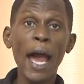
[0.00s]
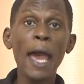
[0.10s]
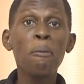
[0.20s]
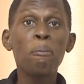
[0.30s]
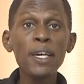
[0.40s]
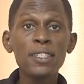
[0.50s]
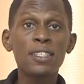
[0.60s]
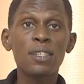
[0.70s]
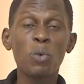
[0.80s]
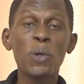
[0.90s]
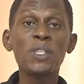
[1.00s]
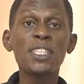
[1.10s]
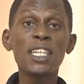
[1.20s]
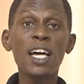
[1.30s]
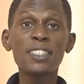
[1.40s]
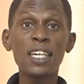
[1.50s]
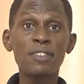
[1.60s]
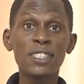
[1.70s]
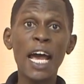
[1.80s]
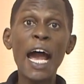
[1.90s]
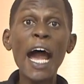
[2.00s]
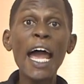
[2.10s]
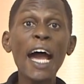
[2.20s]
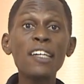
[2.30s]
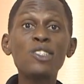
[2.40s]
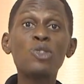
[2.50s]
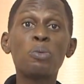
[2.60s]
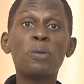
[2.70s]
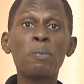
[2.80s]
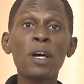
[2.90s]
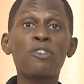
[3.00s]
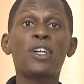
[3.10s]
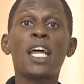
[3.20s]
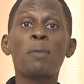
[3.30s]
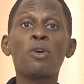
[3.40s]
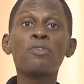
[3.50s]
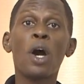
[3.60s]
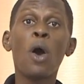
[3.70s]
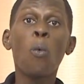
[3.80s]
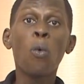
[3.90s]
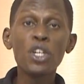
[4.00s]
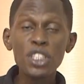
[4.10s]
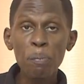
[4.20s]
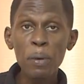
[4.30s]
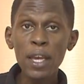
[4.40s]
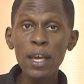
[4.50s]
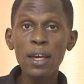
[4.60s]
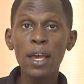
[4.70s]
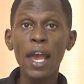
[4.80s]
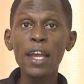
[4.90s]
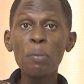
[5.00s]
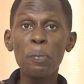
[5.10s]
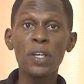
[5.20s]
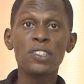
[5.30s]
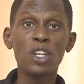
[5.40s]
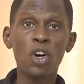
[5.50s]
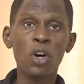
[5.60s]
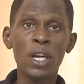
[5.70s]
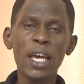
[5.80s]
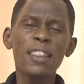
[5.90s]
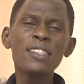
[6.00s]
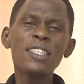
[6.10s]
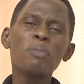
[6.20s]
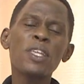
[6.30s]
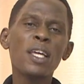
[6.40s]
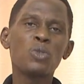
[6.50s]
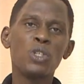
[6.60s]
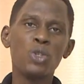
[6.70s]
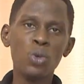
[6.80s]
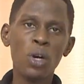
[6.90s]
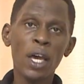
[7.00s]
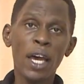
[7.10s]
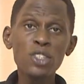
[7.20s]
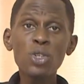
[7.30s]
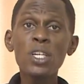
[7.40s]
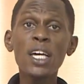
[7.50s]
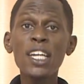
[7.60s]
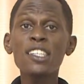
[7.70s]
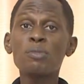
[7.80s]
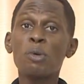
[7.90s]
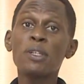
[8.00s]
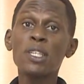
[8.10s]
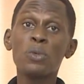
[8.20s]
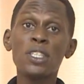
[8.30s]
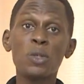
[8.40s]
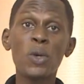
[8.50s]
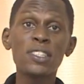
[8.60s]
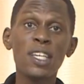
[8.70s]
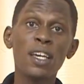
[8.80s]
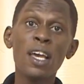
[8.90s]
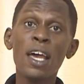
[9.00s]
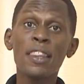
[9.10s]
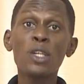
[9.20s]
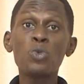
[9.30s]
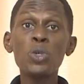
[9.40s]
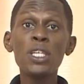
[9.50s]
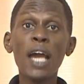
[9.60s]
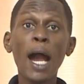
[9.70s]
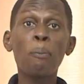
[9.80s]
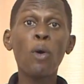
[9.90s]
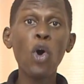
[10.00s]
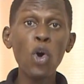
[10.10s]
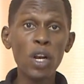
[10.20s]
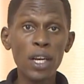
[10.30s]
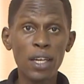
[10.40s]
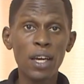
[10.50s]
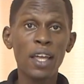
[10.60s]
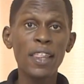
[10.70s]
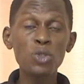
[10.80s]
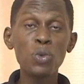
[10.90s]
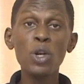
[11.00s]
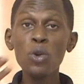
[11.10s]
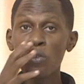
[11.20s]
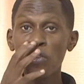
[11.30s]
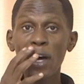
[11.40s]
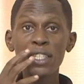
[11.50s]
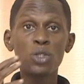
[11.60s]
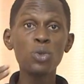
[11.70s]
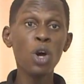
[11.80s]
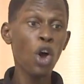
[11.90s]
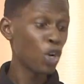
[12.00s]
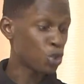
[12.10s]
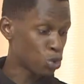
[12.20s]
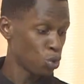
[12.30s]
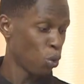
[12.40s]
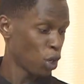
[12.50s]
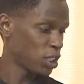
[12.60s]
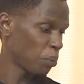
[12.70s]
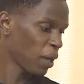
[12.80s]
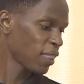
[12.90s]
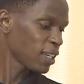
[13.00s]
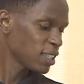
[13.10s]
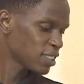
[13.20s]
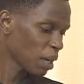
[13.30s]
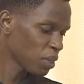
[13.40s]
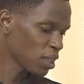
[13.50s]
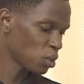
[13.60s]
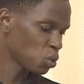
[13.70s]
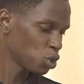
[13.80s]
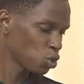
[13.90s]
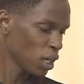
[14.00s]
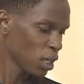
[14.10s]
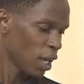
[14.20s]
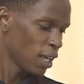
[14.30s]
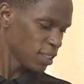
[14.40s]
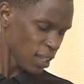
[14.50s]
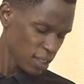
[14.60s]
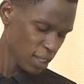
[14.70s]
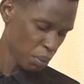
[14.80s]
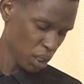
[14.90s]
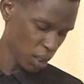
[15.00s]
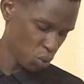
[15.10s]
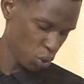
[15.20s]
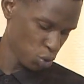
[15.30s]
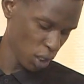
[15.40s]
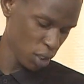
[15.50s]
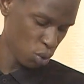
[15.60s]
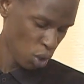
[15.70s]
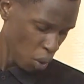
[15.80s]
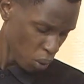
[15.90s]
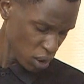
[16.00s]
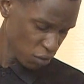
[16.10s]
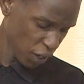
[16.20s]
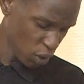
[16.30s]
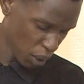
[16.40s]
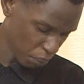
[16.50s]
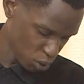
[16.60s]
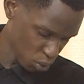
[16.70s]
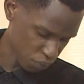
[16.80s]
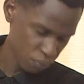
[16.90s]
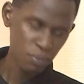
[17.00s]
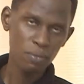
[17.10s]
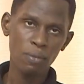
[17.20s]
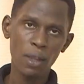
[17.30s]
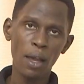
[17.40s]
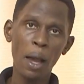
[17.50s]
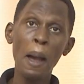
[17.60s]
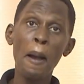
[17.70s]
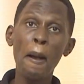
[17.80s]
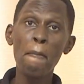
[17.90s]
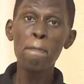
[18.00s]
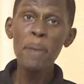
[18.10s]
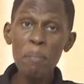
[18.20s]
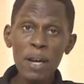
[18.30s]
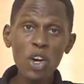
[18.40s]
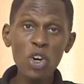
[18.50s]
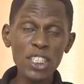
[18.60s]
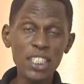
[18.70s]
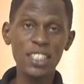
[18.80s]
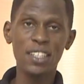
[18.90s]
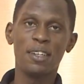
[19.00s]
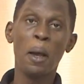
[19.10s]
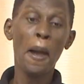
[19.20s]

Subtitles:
I bet when we started our service, I asked you to prepare for a time of worshiping and praising God. And that's something that we do. And so here at ICC Mombasa, we are saying that we uphold, that we look forward to true worship. And that is something that we usually do. What is value number two? Biblical teaching.